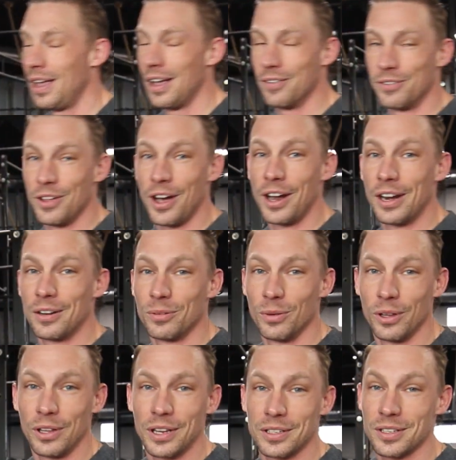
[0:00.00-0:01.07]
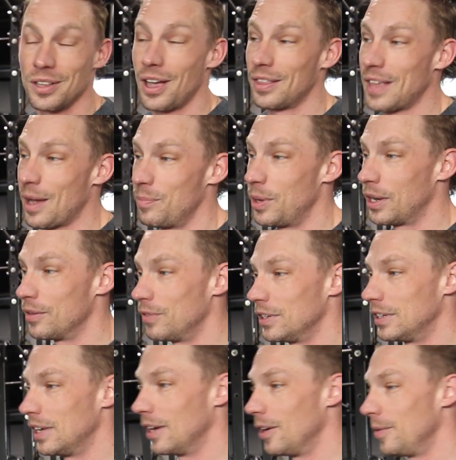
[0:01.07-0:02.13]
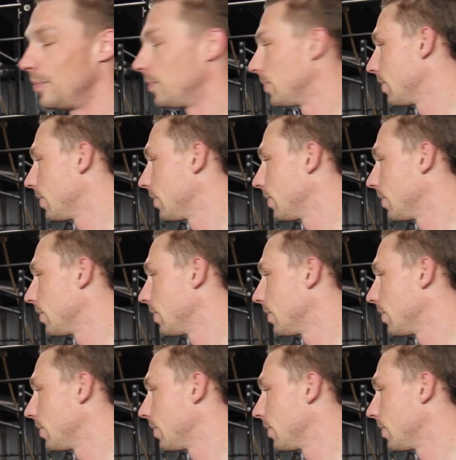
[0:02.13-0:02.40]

If not, really it's not that big of a deal.